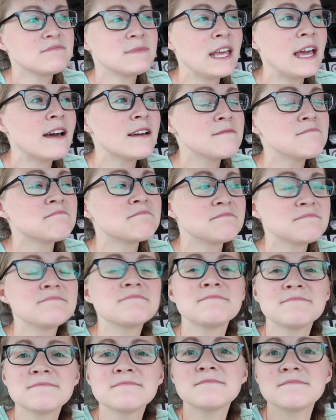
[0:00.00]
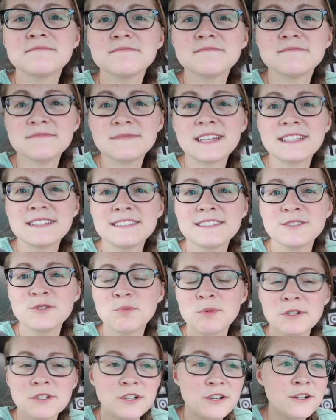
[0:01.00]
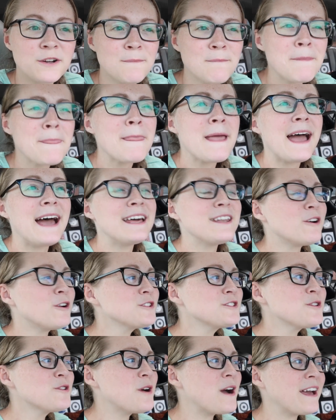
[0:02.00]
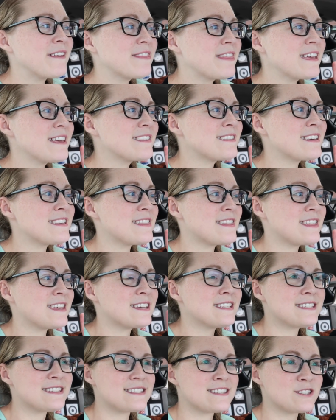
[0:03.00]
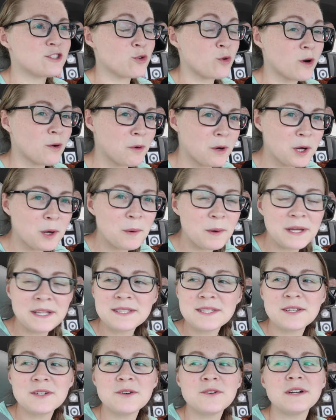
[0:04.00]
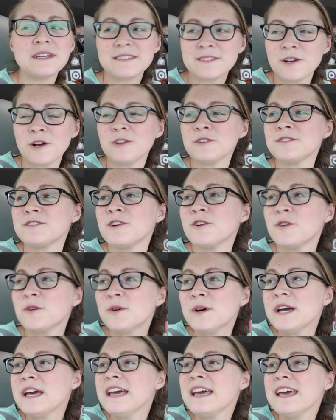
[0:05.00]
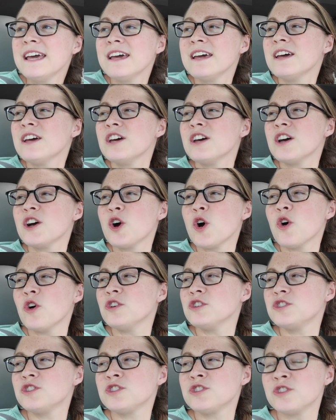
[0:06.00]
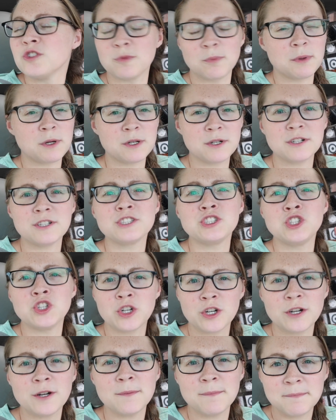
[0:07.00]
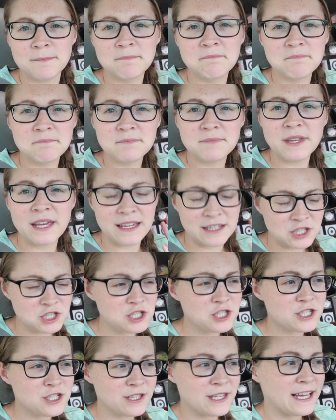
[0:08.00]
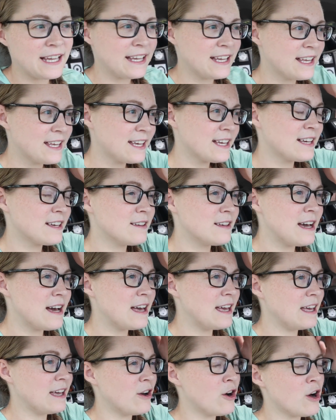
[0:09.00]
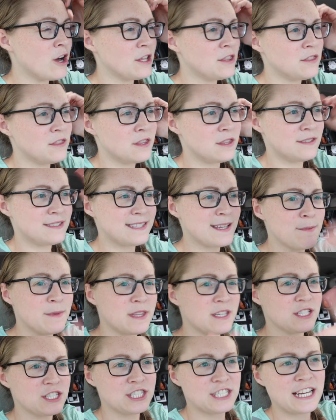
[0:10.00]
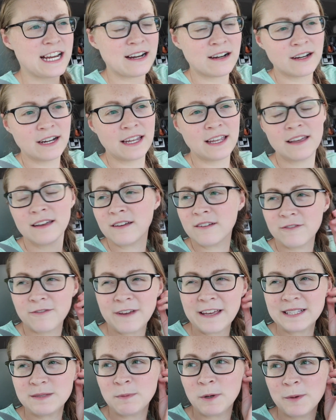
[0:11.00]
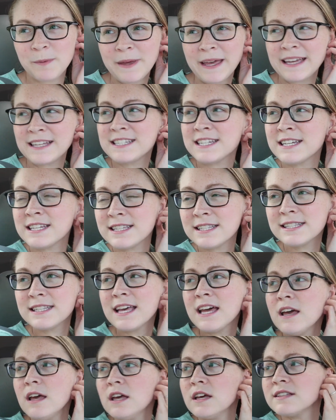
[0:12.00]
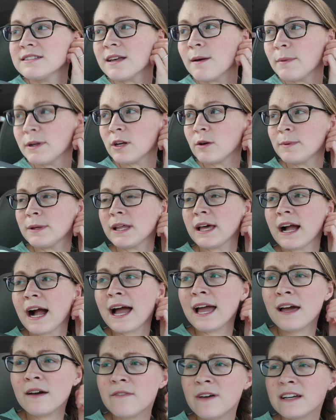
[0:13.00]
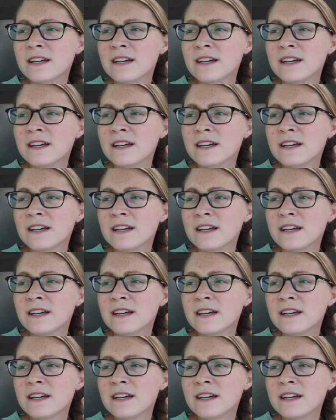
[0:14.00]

Yeah. That's super Durham. And also I think that this store we're going to is also super Durham-ish. Like, on some of the sharing Facebook pages, somebody will be like, I have